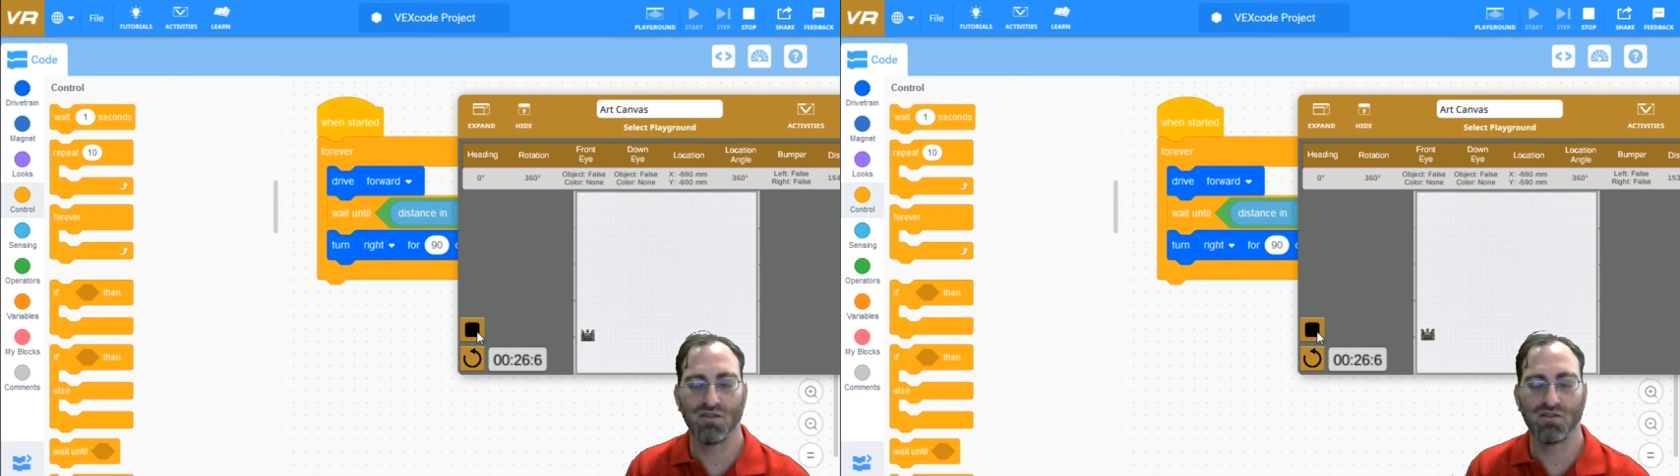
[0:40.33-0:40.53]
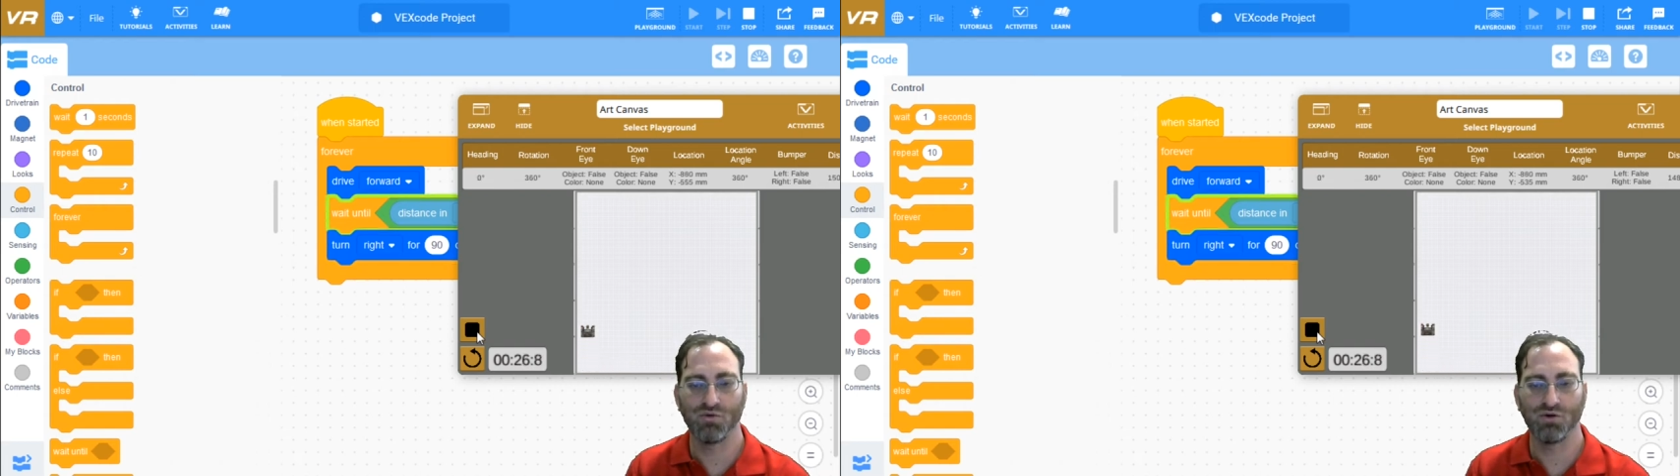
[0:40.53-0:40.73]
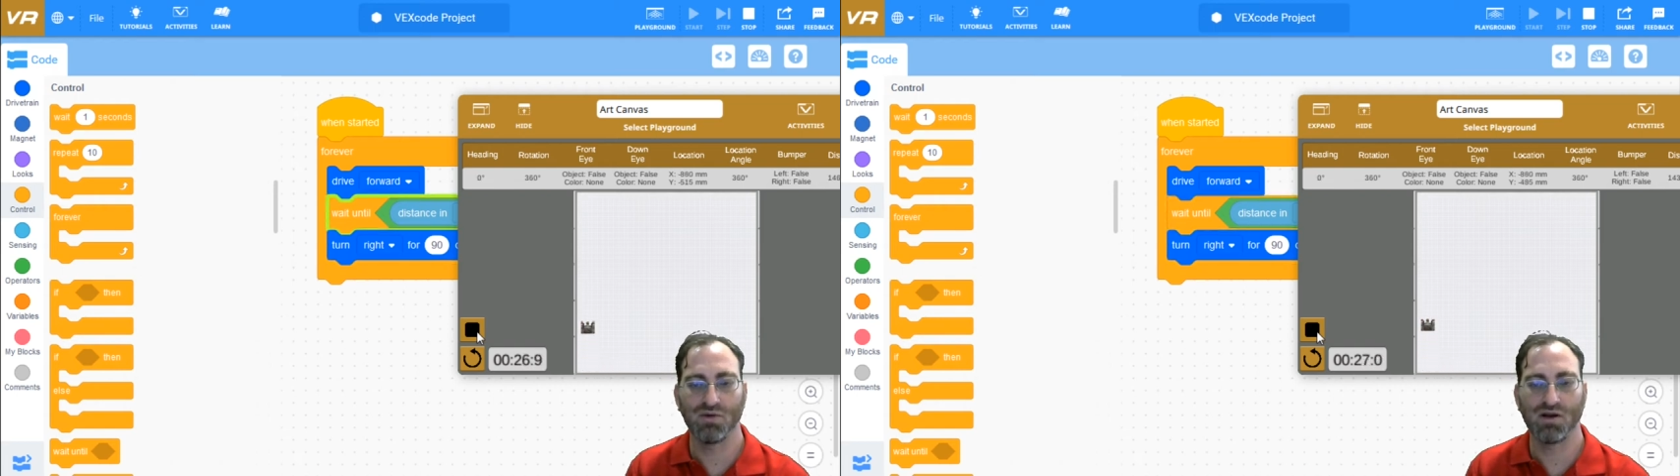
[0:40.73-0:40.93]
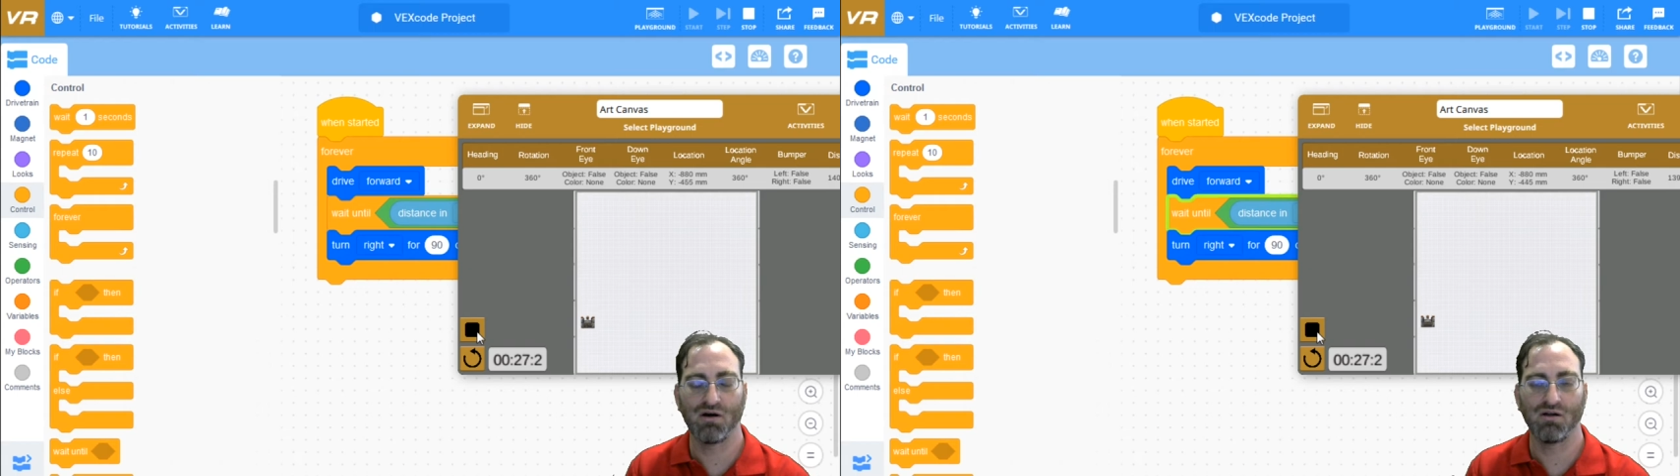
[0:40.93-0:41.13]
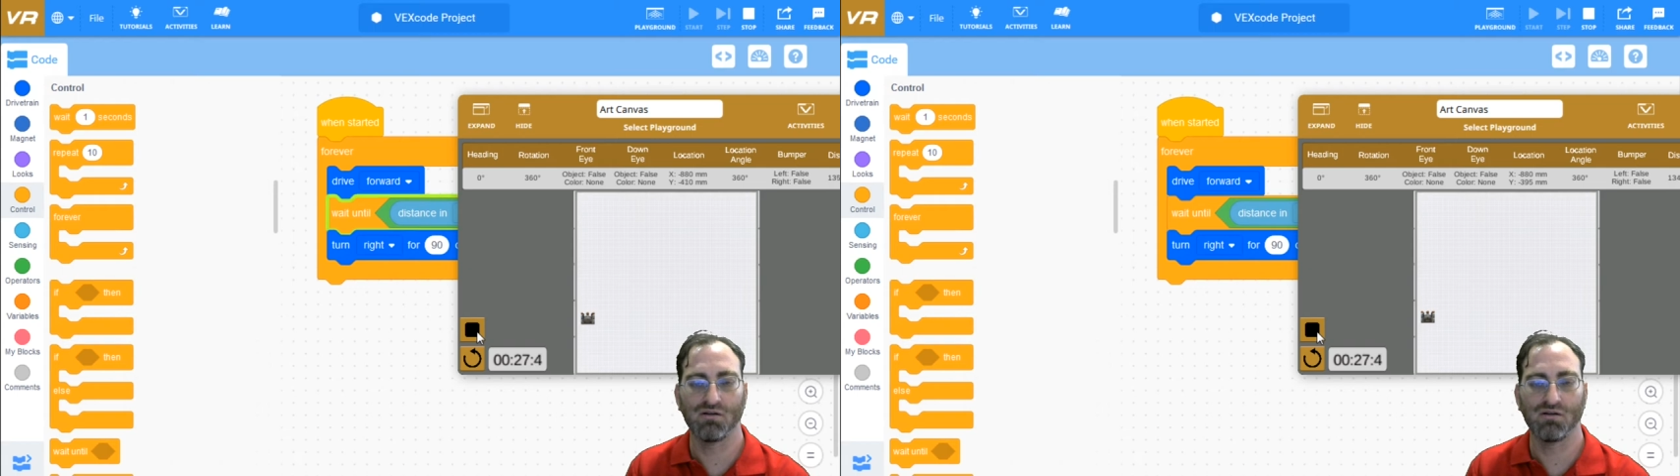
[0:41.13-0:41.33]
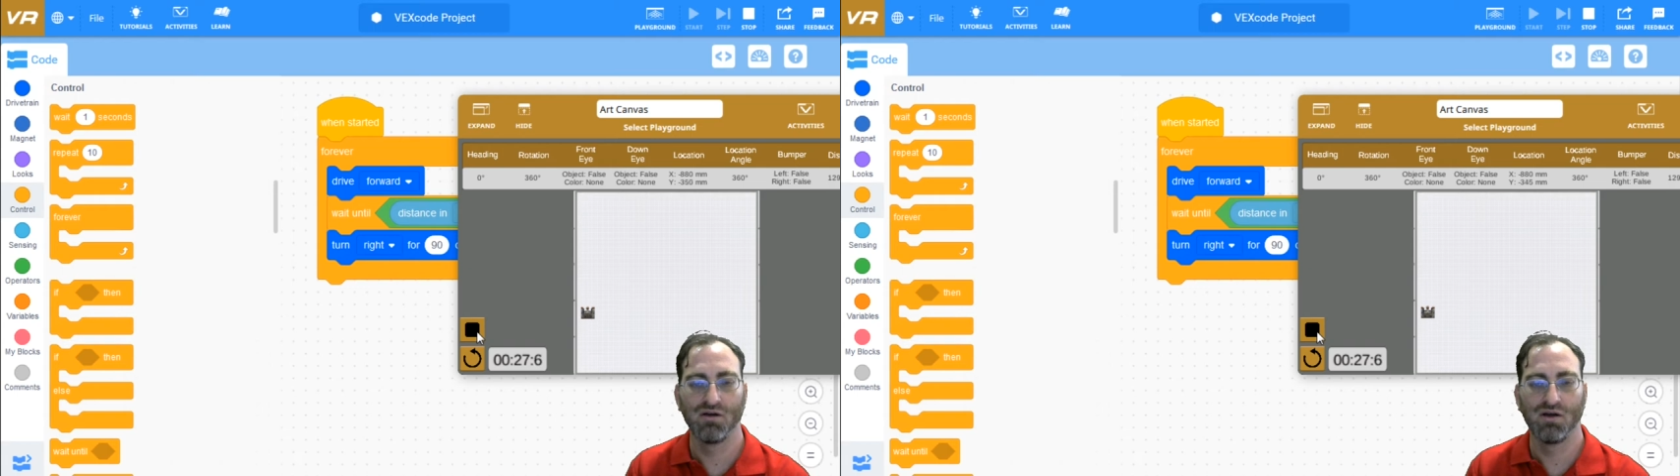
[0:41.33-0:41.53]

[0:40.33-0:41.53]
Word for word: the room at all.